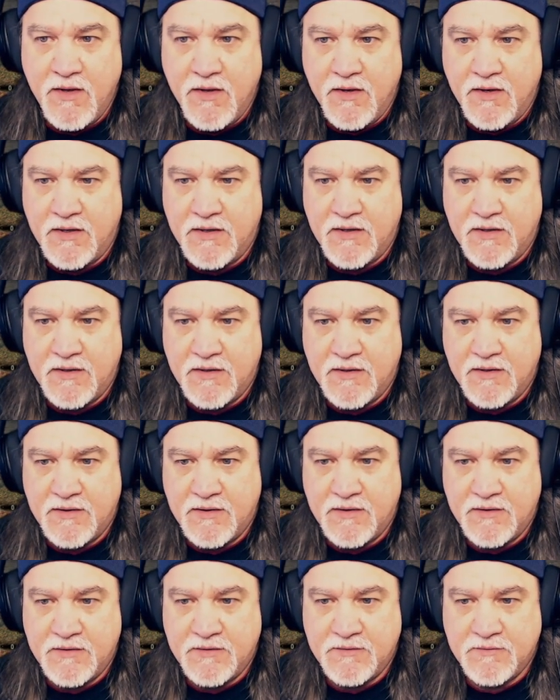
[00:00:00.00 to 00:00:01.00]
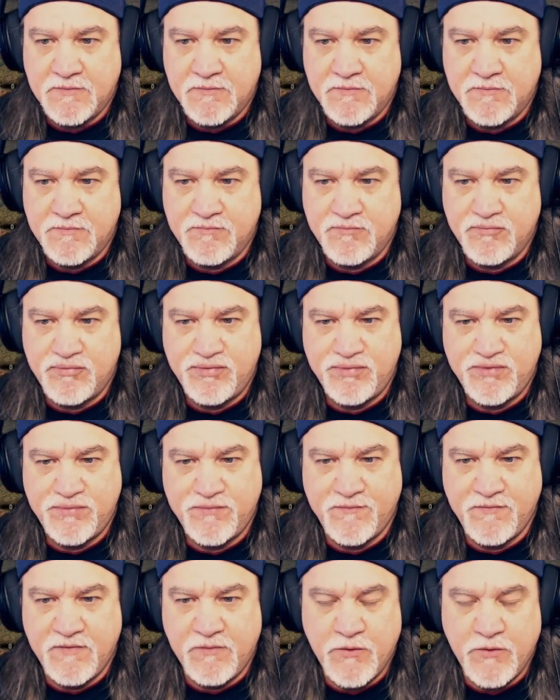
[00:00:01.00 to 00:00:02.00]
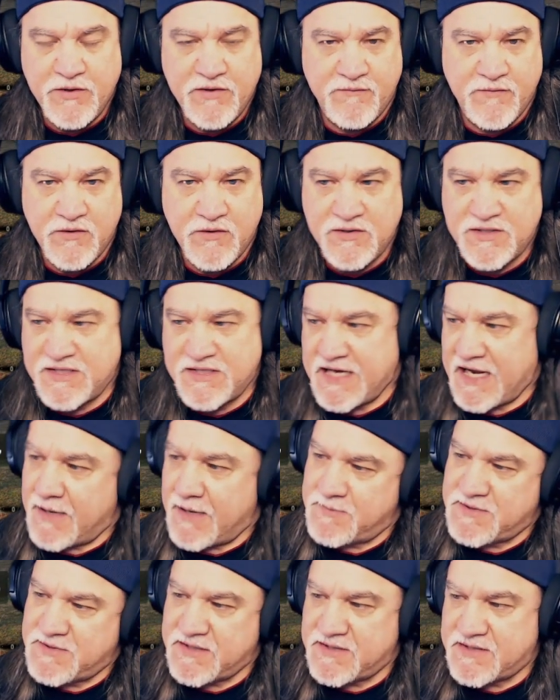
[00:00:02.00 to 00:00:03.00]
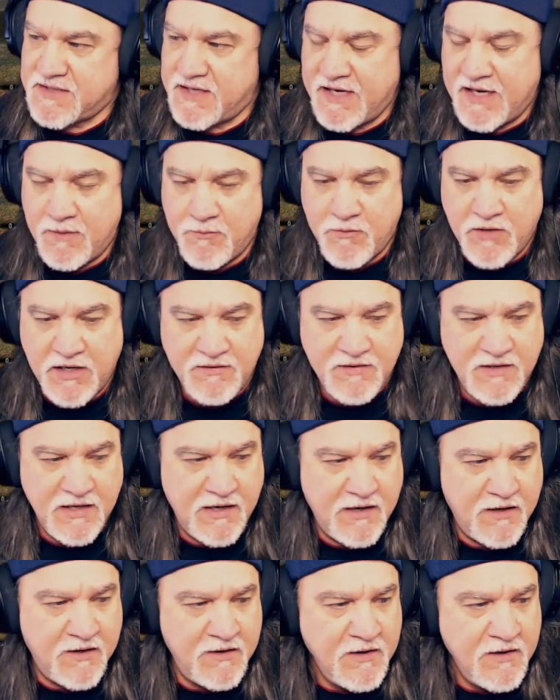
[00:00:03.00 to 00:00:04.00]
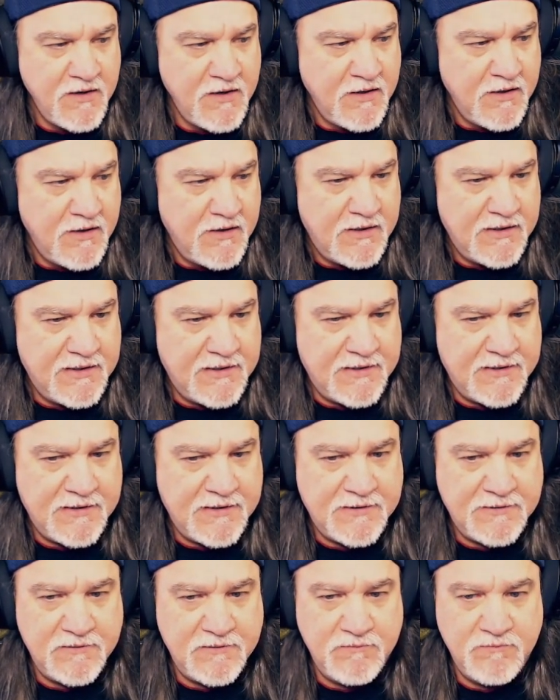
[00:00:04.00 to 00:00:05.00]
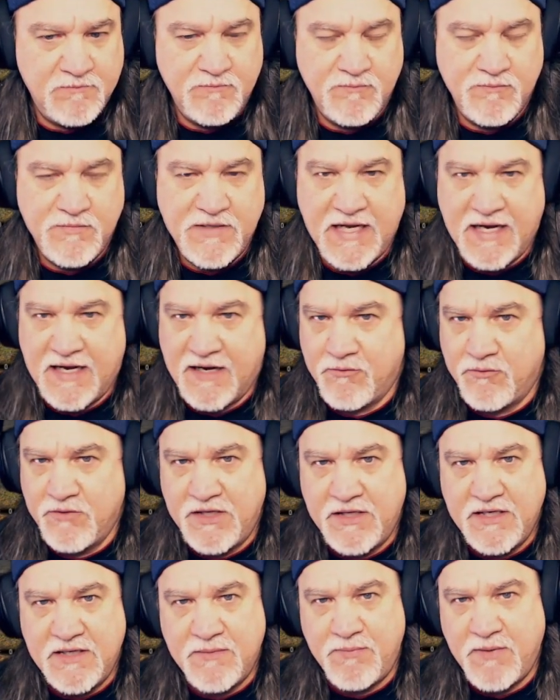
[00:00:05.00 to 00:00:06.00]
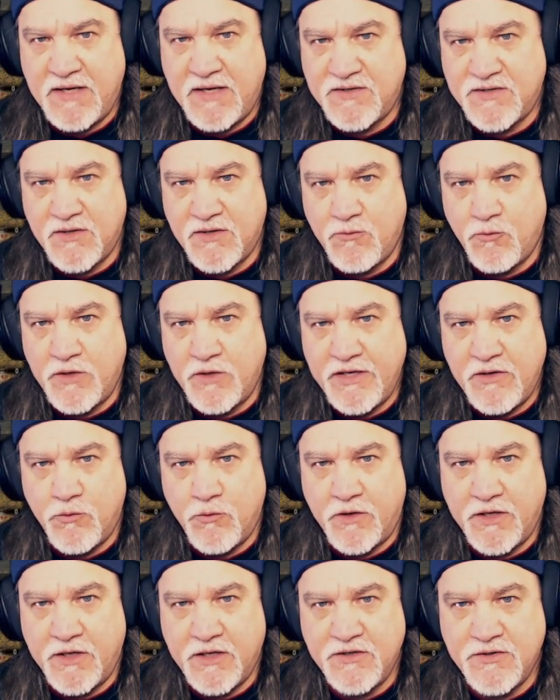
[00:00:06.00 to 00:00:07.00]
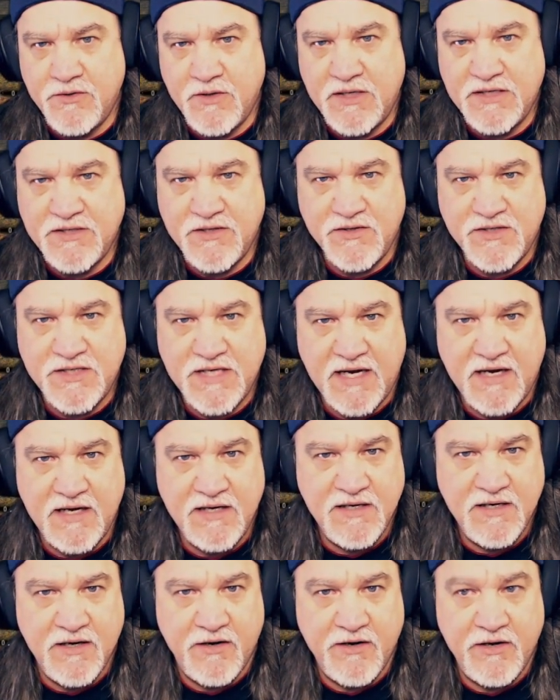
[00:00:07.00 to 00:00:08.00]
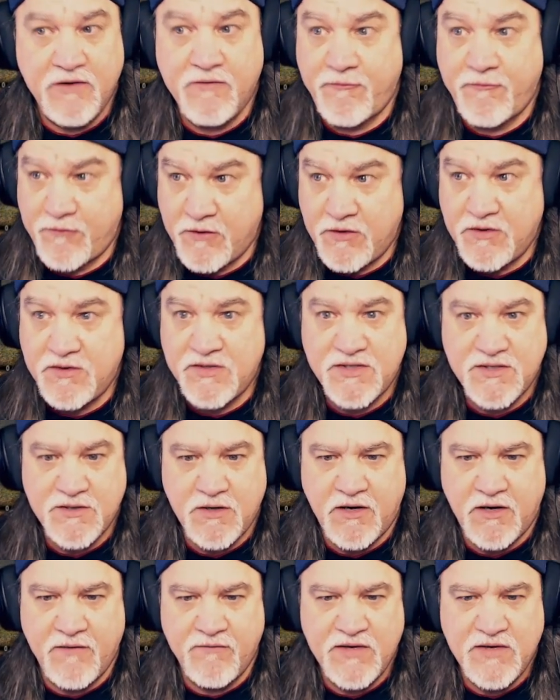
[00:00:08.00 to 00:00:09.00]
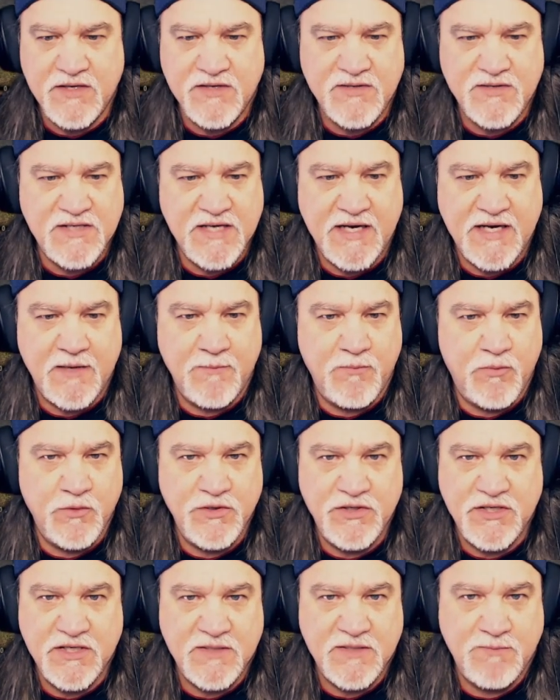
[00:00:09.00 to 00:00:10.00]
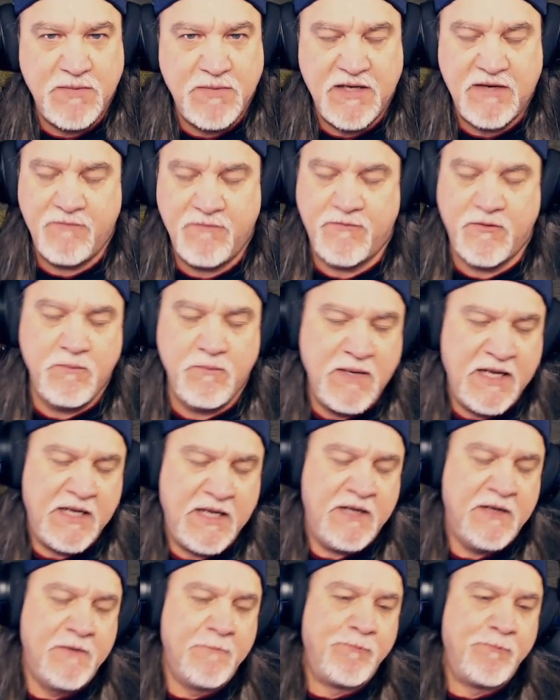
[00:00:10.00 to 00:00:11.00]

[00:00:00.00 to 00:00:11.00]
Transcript: with the vert stabs as I am right there. It really depends on what you want to do as your secondary. Your first obvious setup would just be, for me,